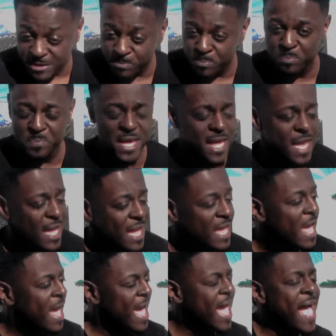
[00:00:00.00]
to
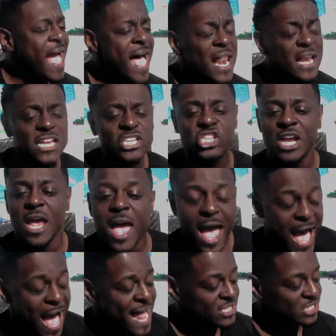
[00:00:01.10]
be hellish.
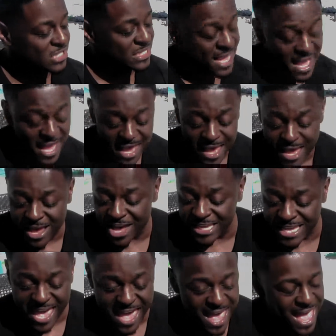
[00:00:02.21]
I
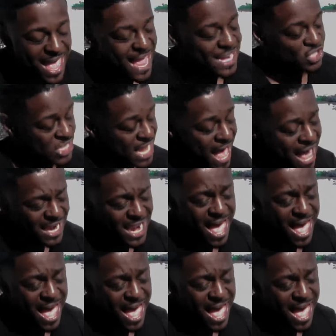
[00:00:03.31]
still get your